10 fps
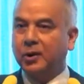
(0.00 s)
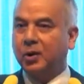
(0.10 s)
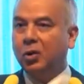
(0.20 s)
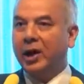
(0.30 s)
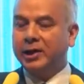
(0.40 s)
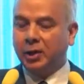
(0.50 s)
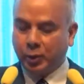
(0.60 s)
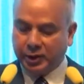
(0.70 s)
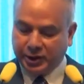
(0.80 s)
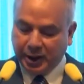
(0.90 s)
or
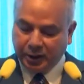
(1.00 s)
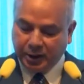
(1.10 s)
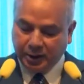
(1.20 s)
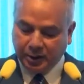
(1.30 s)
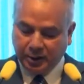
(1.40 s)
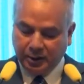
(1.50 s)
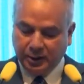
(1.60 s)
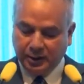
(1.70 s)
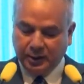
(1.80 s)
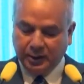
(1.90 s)
adequate shelter,
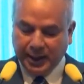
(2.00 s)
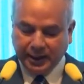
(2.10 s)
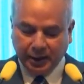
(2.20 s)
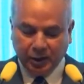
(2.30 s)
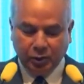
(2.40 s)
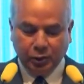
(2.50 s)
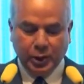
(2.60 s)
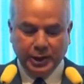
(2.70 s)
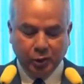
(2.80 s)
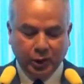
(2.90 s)
let alone to
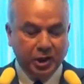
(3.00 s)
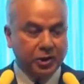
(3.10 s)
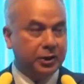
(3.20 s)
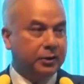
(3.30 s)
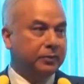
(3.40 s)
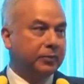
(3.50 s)
education,